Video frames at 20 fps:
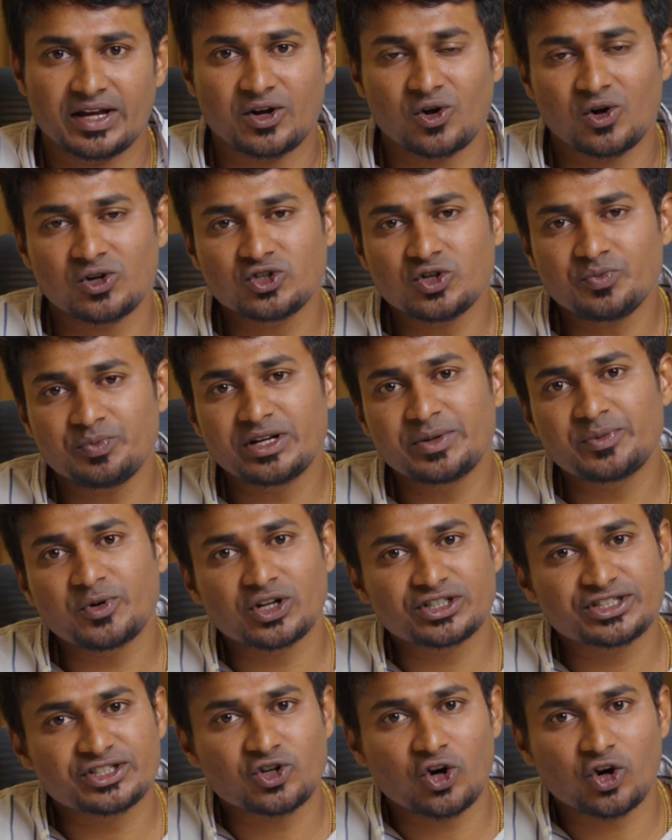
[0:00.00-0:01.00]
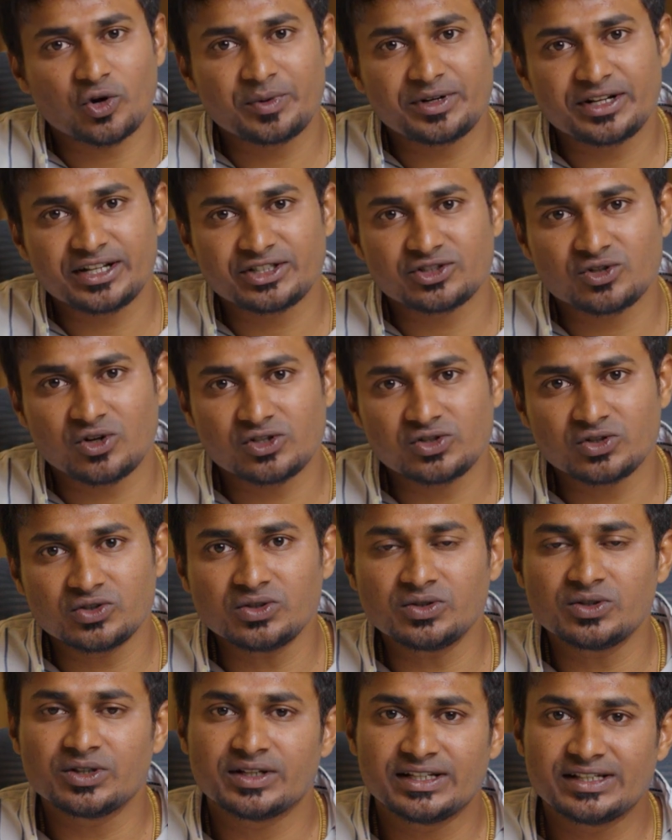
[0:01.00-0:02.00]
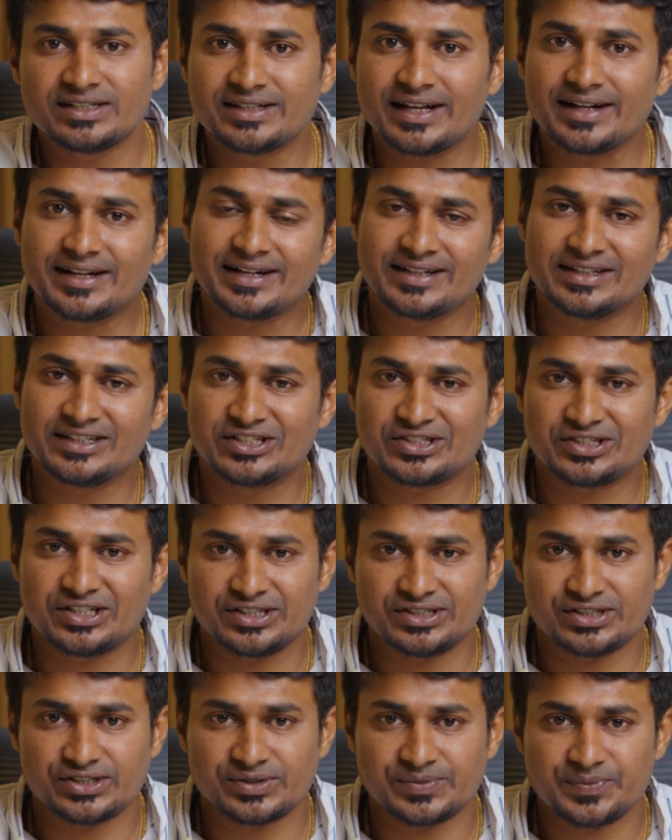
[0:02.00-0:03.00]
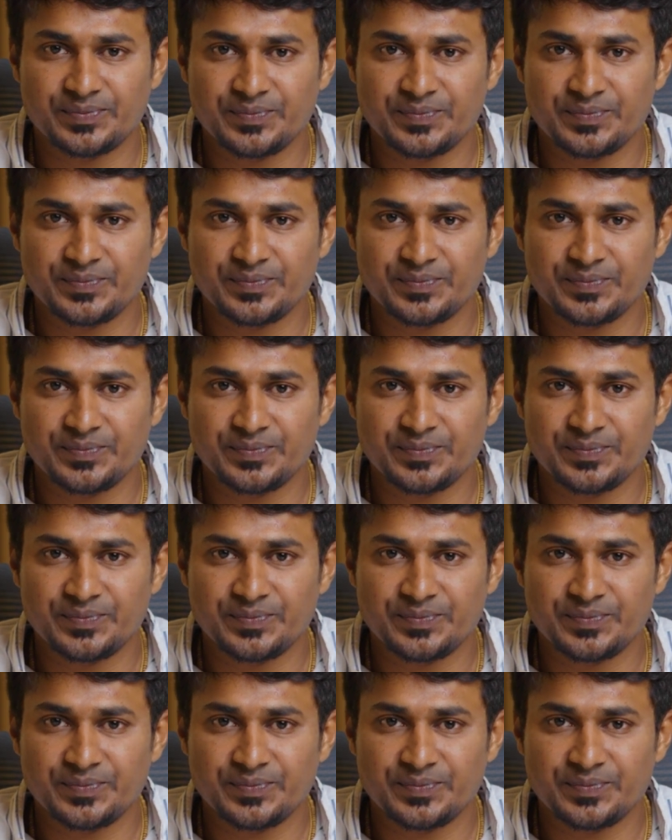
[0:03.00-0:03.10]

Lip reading: And also, pre-production documentation also is done at this stage.